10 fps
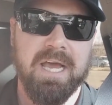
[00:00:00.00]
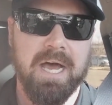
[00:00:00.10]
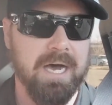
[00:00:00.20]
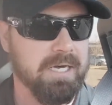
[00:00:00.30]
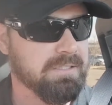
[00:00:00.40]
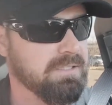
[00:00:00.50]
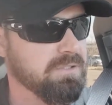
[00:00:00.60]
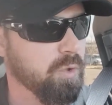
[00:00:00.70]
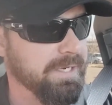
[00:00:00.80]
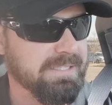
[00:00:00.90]

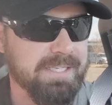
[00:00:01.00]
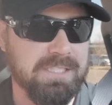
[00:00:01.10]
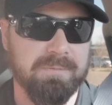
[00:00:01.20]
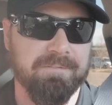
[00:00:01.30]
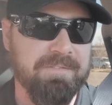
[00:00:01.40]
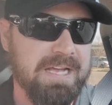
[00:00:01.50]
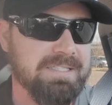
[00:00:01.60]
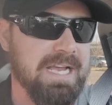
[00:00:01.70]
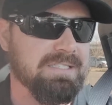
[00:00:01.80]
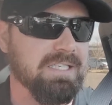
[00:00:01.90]
2018 is gonna be a
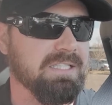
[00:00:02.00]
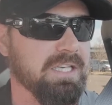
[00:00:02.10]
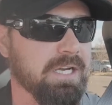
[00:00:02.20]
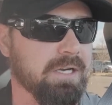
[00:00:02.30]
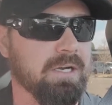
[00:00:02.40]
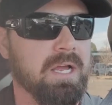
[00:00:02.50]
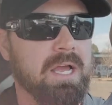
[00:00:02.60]
fantastic year.